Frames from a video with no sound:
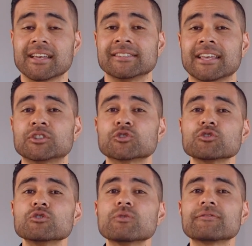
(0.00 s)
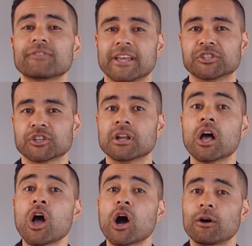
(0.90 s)
is a true
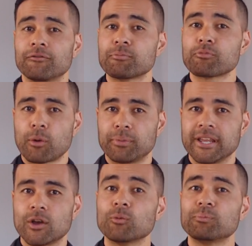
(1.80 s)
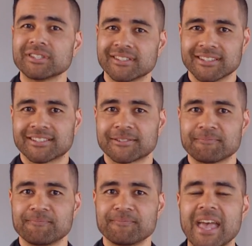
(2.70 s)
reflection of the property or business
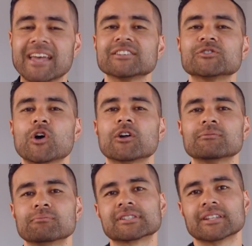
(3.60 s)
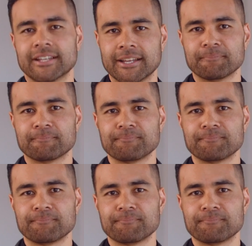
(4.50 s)
and is not misleading.